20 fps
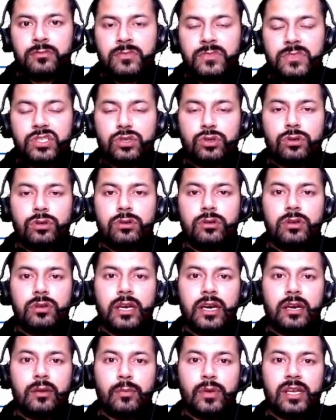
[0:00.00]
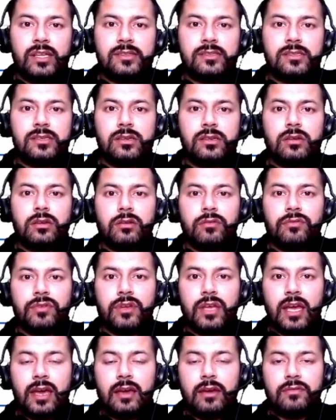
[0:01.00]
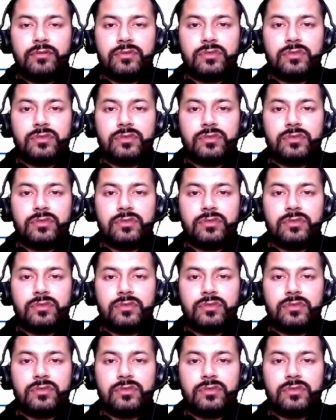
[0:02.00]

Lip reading: So it means we have